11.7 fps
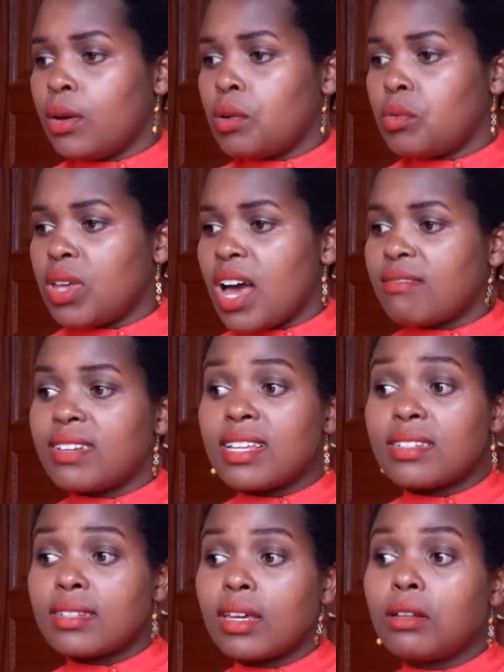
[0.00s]
We have large
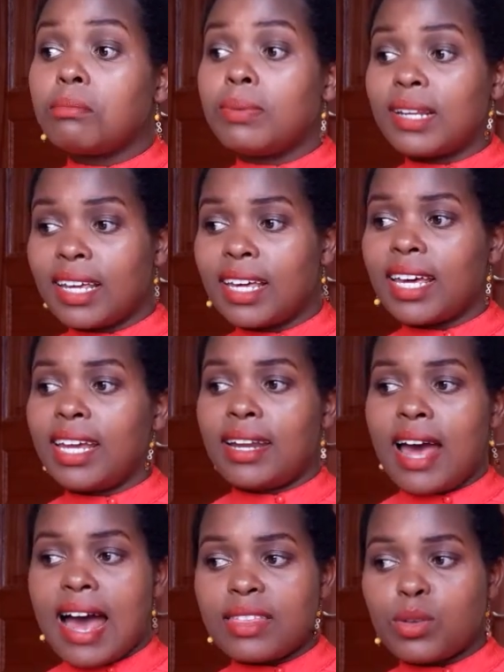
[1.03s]
scale brick and
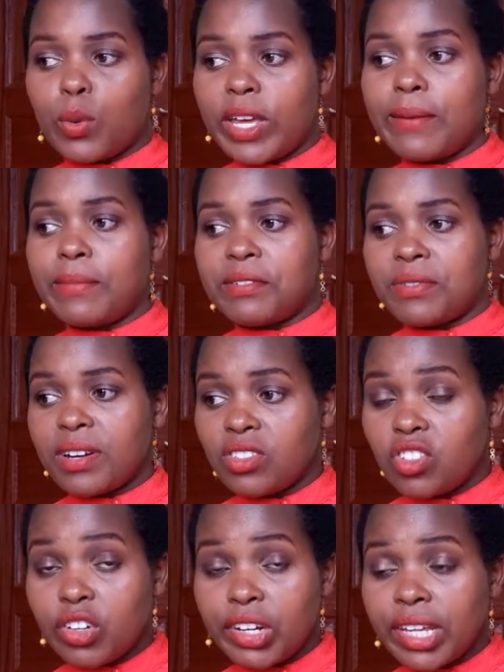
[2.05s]
earthware
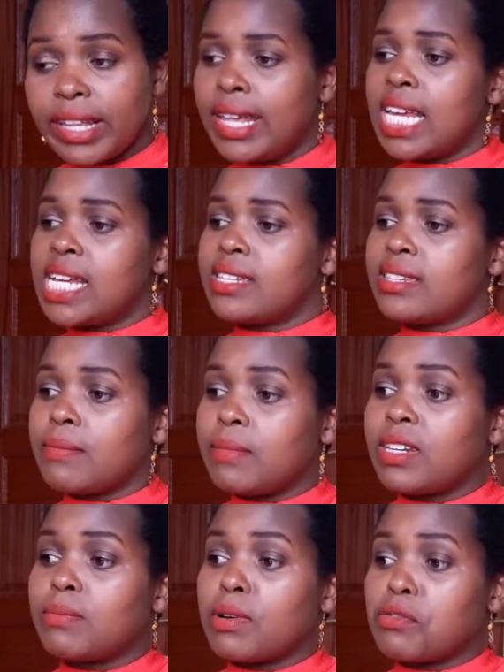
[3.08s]
manufacturing,
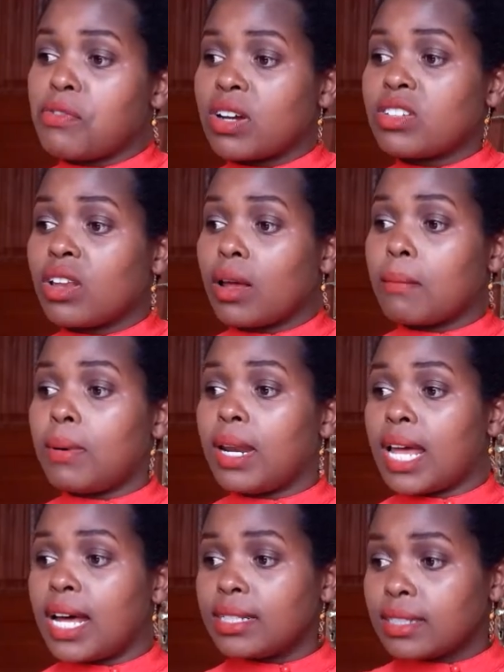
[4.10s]
cement manufacturing
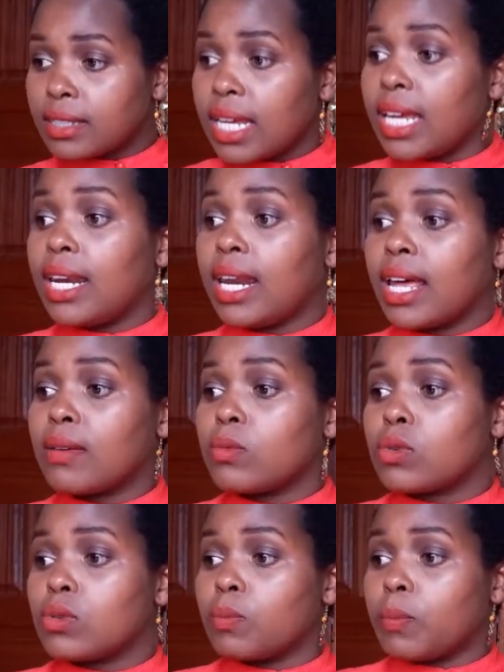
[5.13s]
plants, and lime
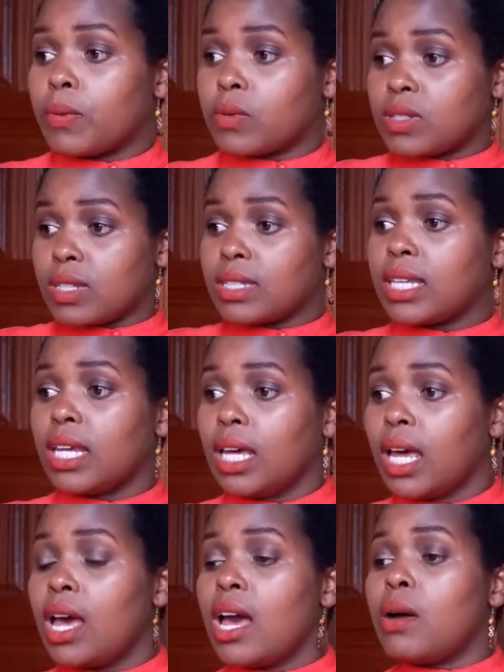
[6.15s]
processing.
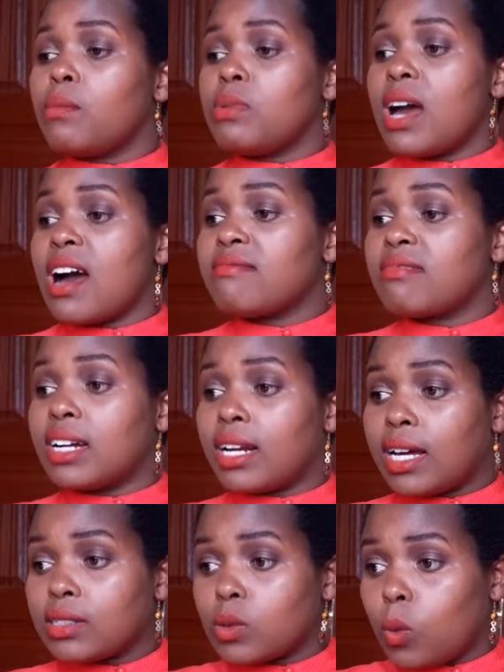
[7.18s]
We have
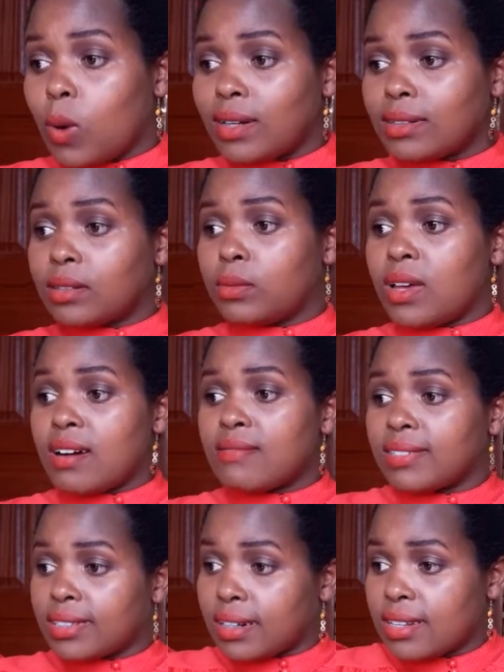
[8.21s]
glass works, we have
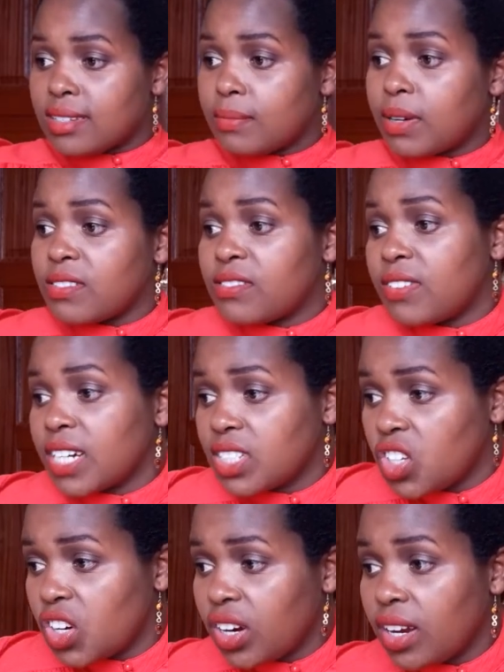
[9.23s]
fertilizer
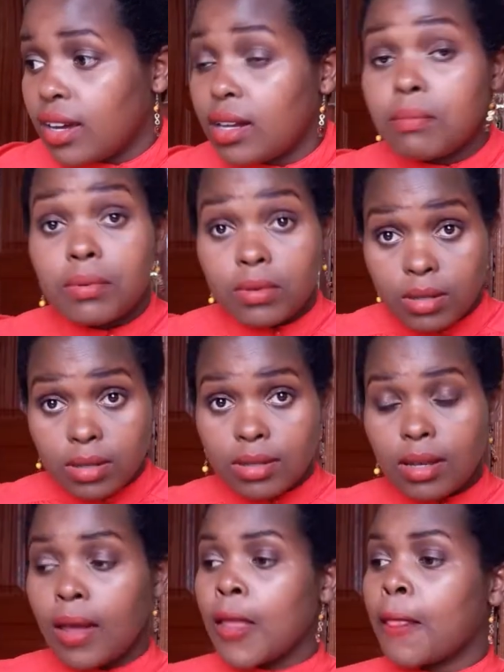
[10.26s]
manufacturing and processing.